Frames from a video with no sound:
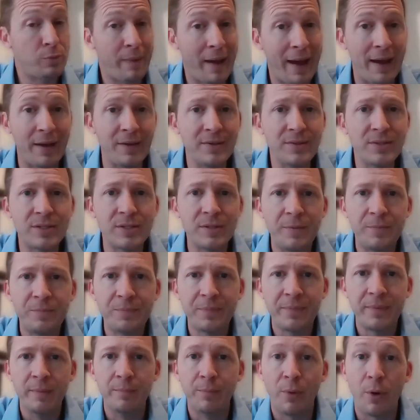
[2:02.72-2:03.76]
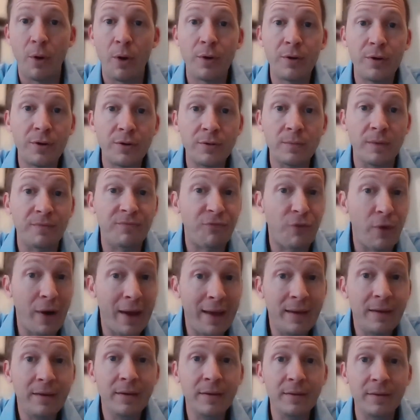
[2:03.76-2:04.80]
spouse, a partner, a
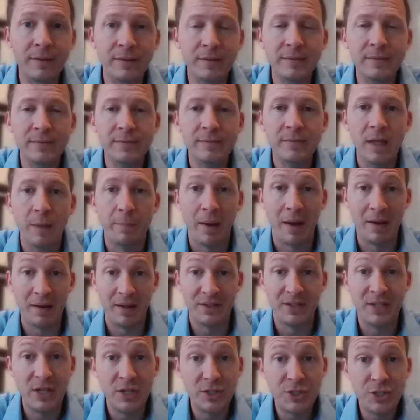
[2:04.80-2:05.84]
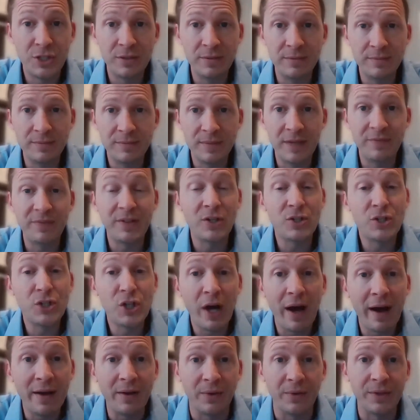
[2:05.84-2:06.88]
friend, a politician, even a
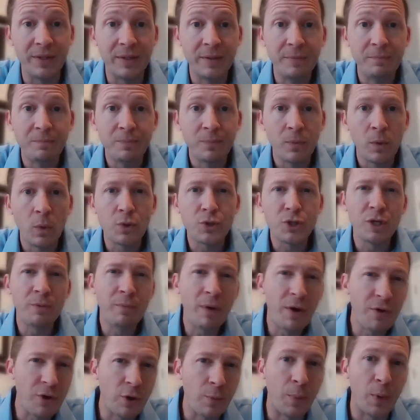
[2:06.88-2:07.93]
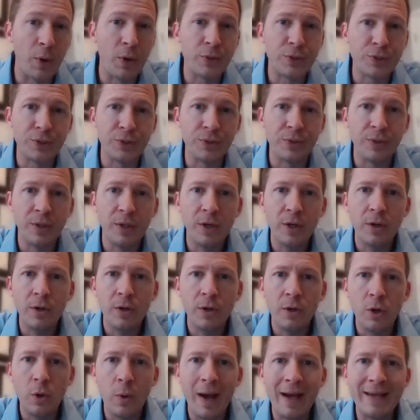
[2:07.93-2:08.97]
child, or some other person
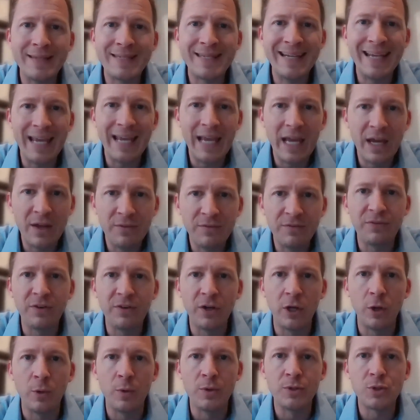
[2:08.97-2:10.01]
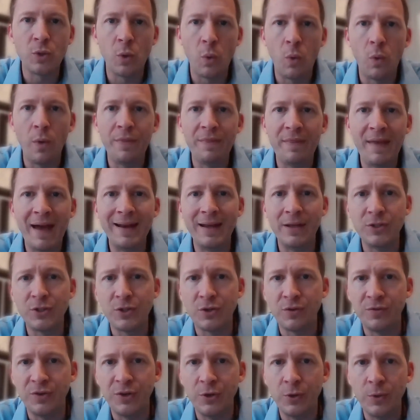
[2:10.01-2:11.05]
who has an influence on that
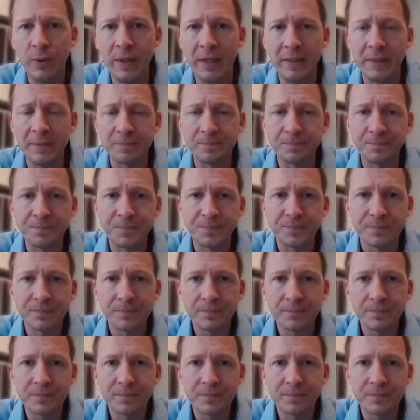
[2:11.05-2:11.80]
interviewee.